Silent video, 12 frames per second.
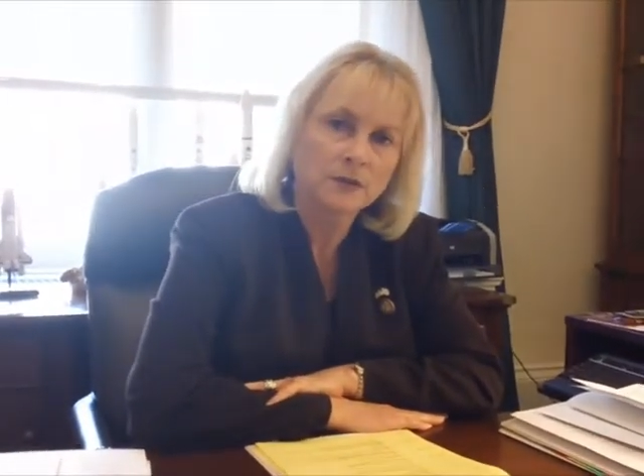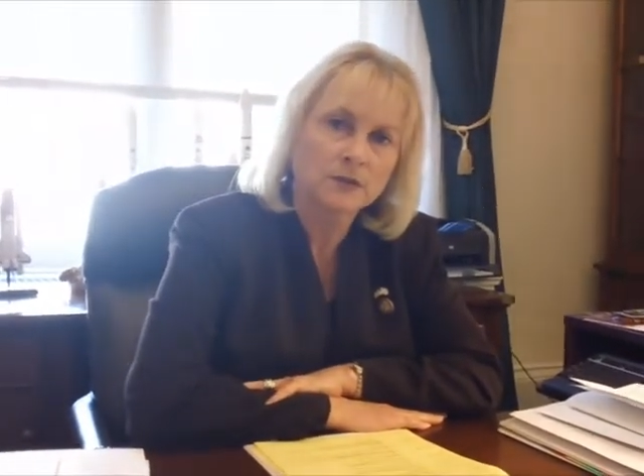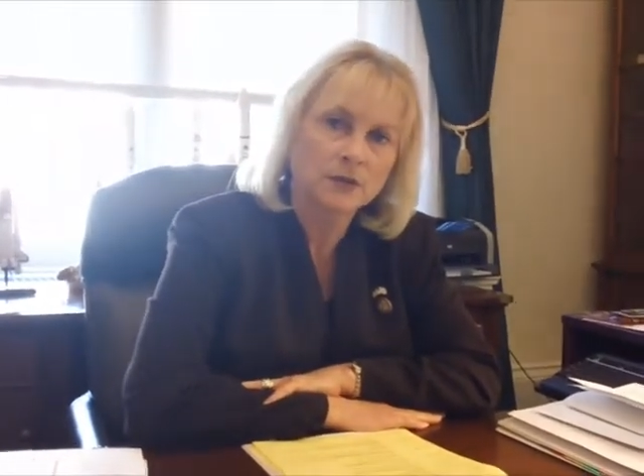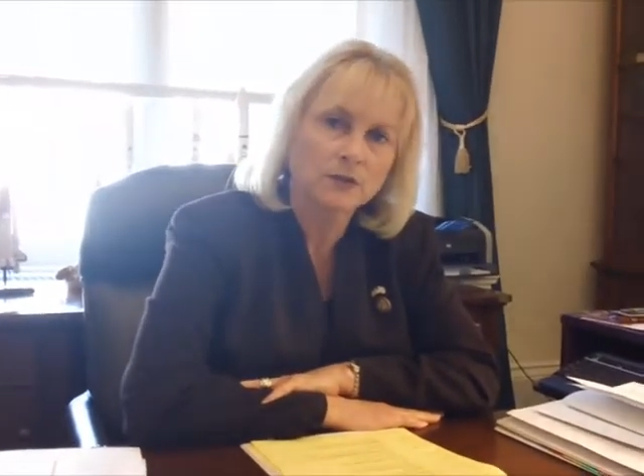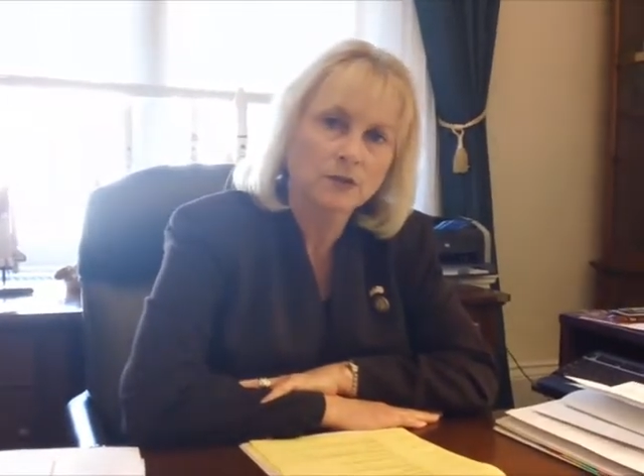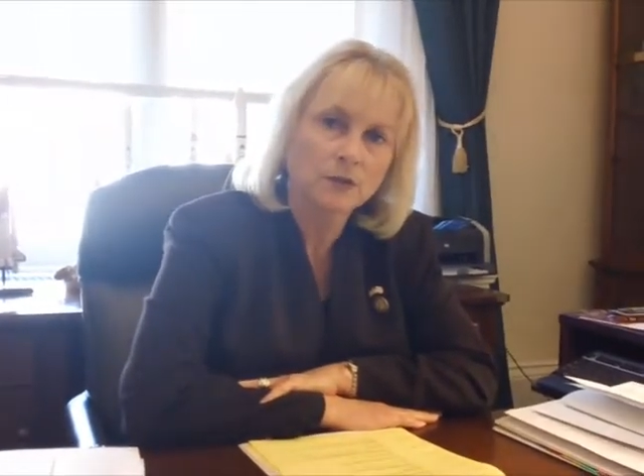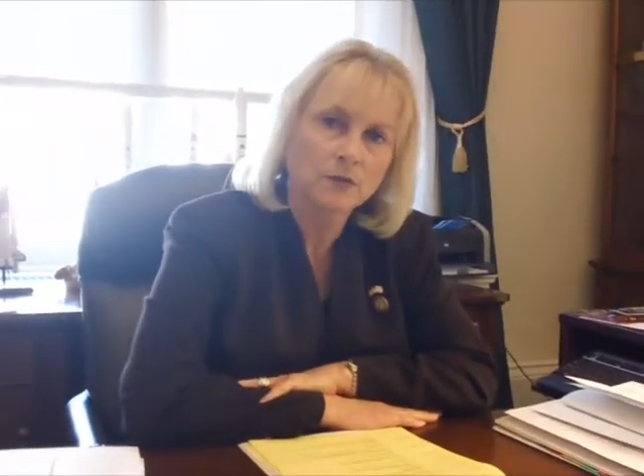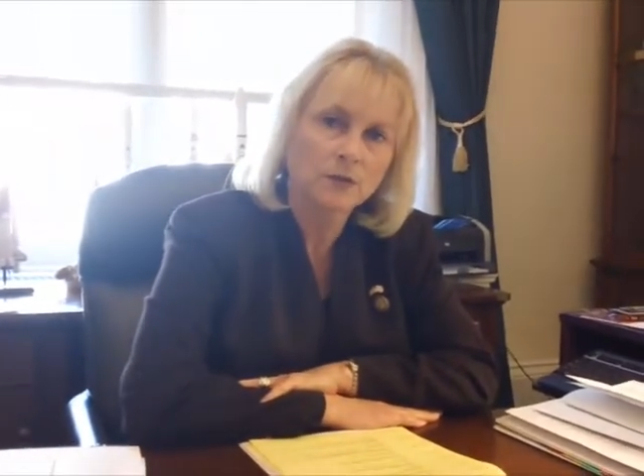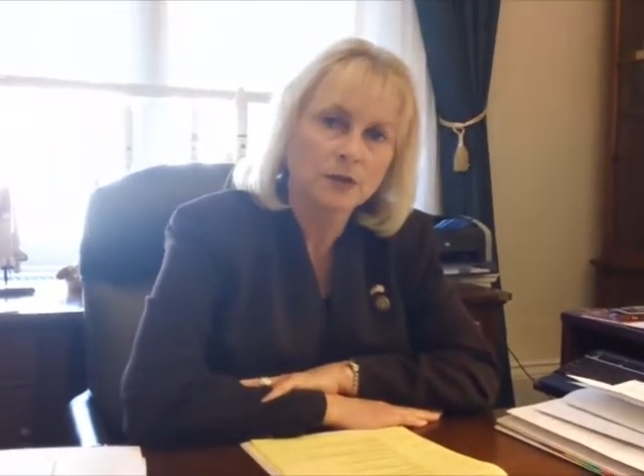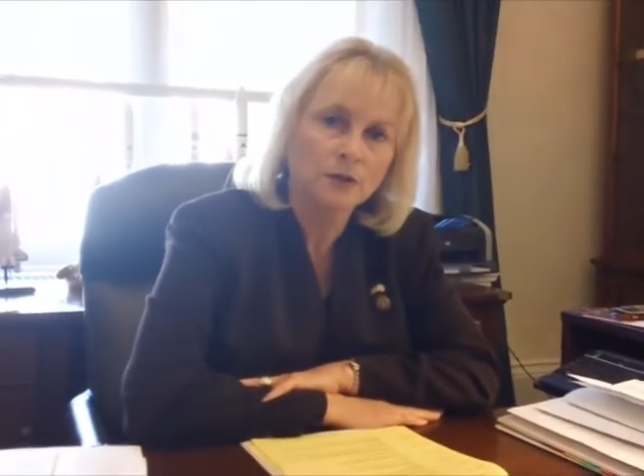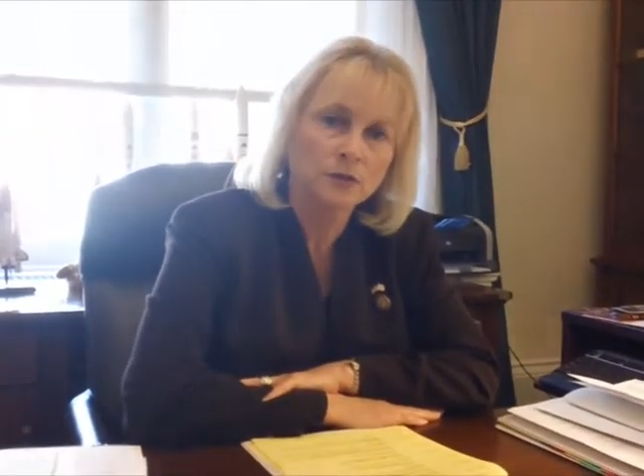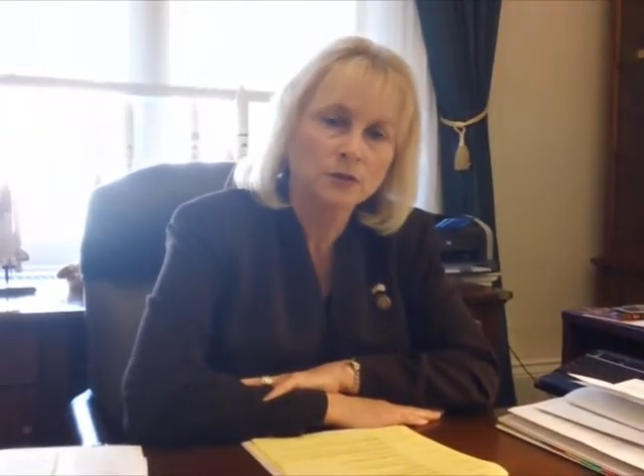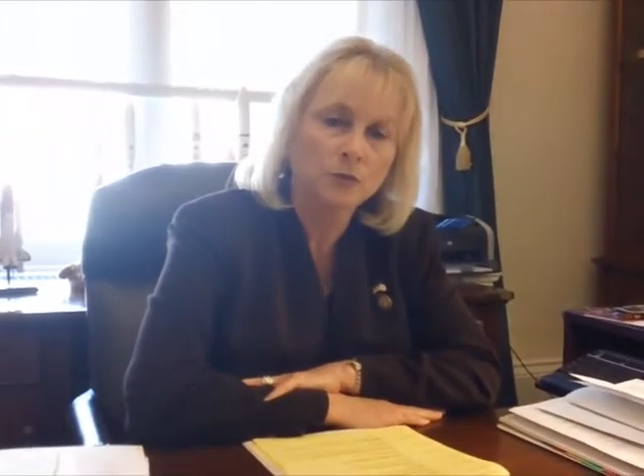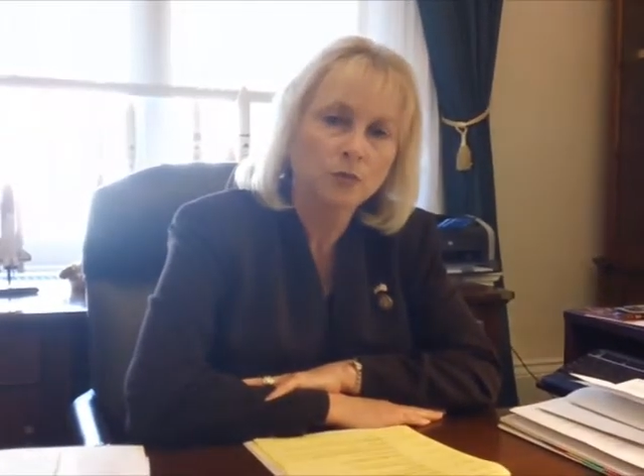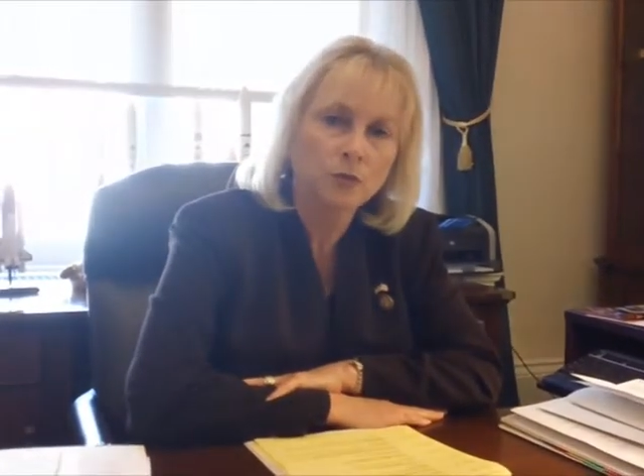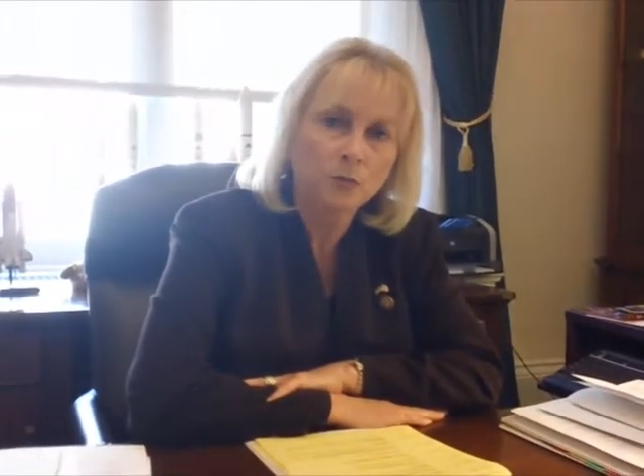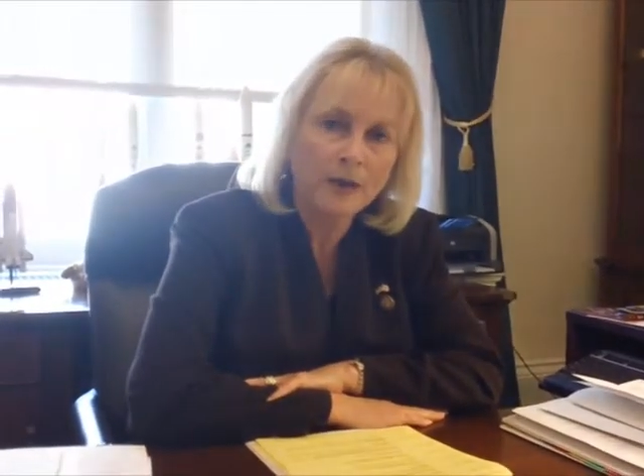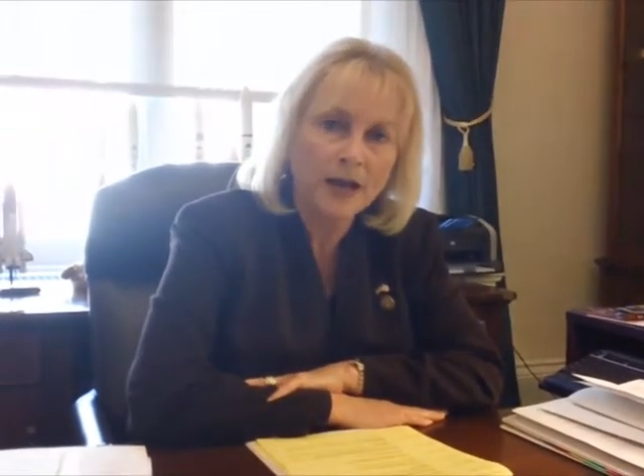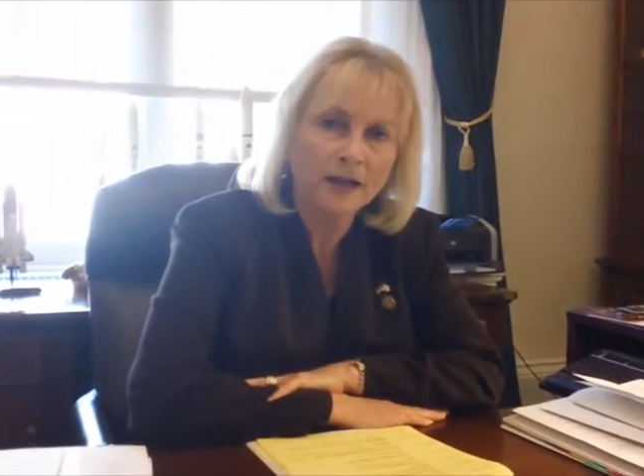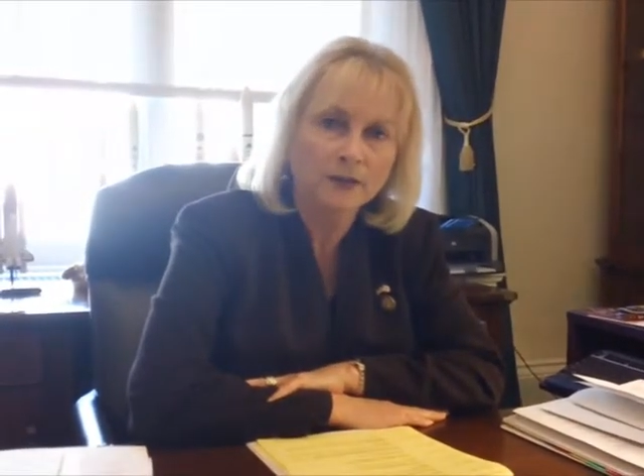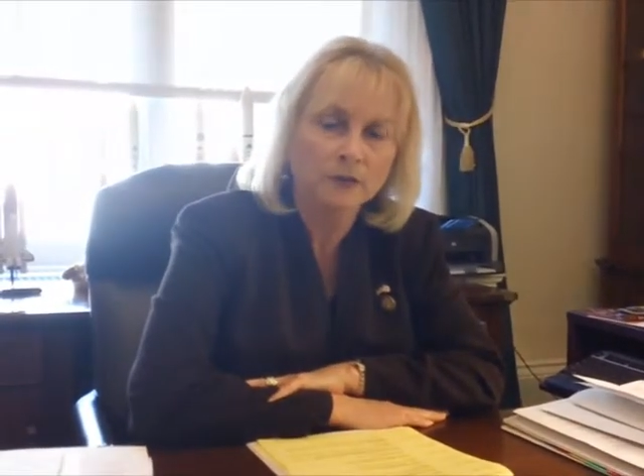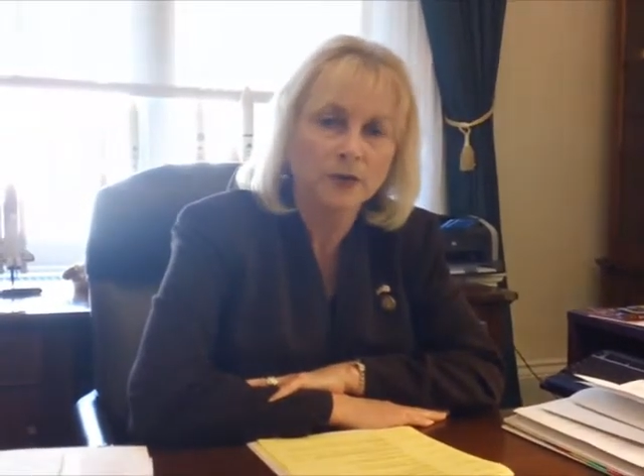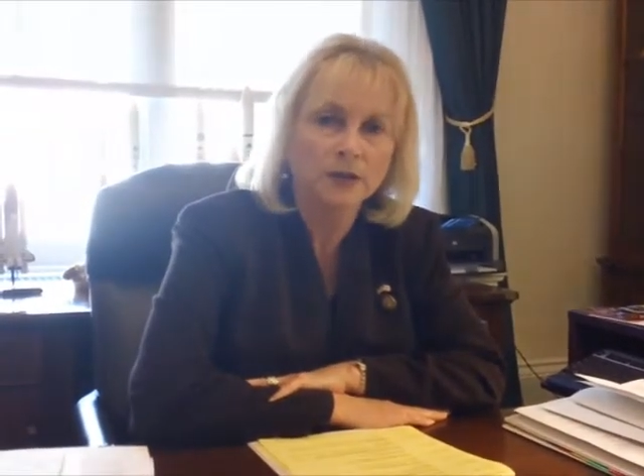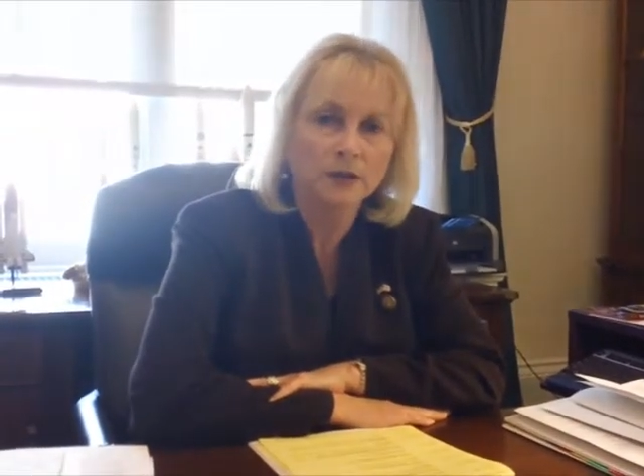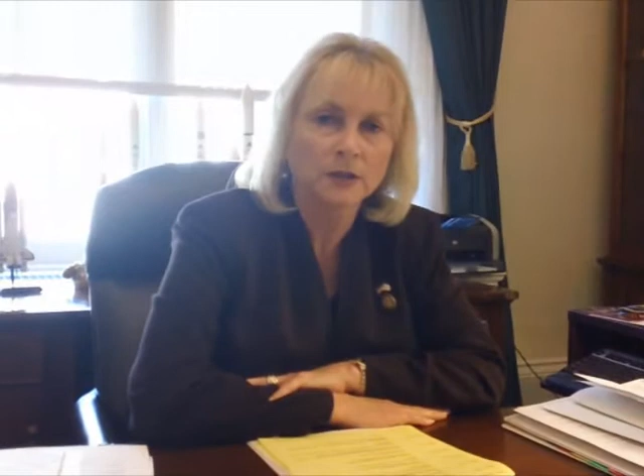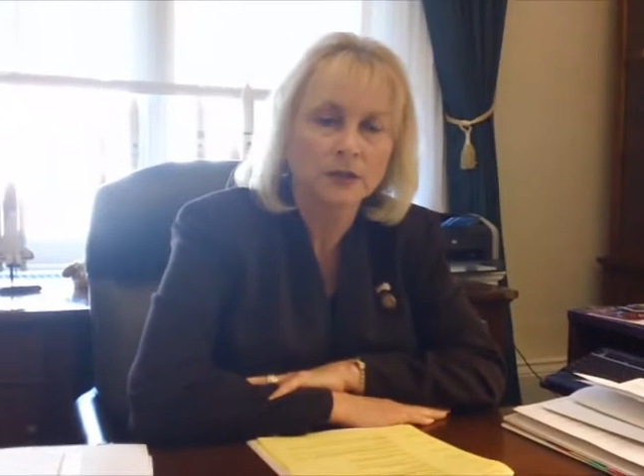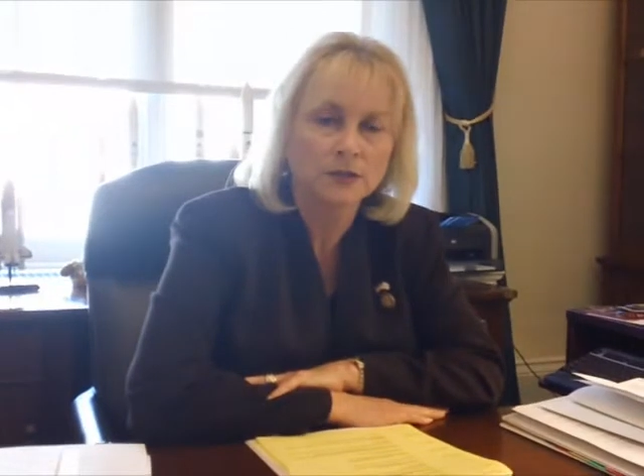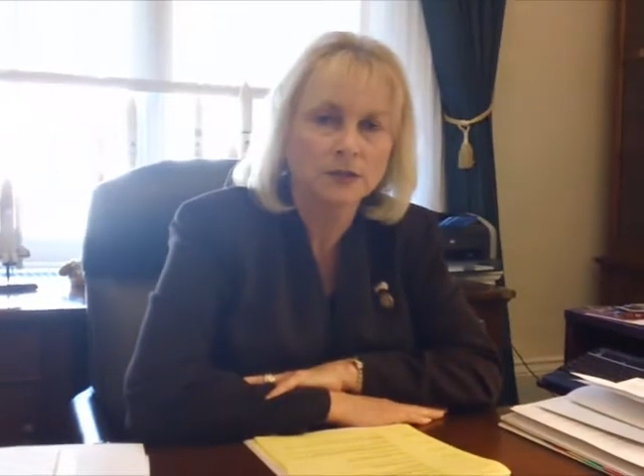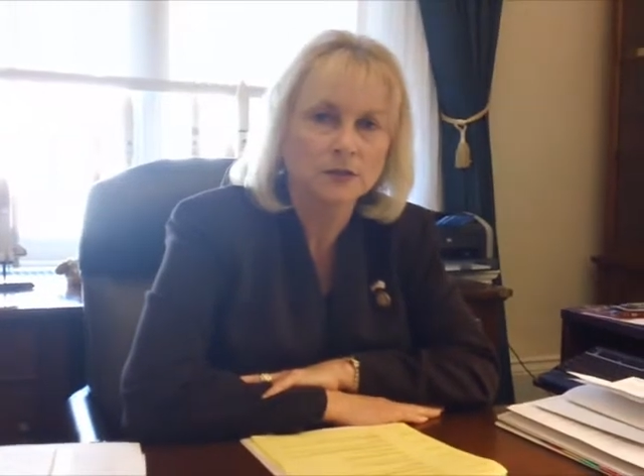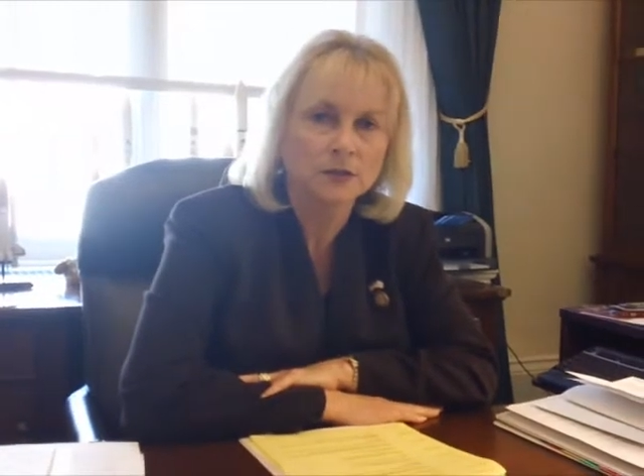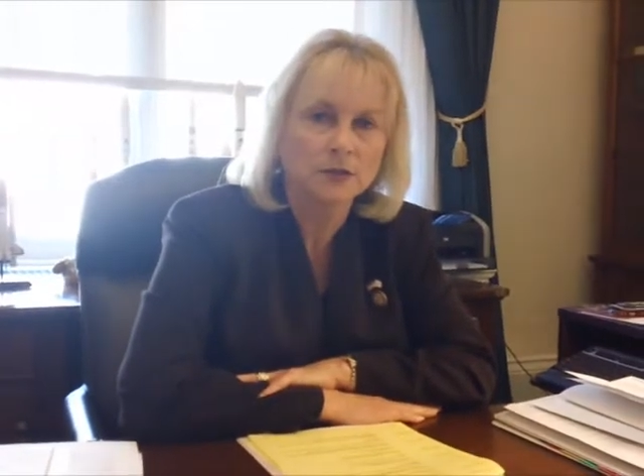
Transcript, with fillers: sent over there to pull back the regulations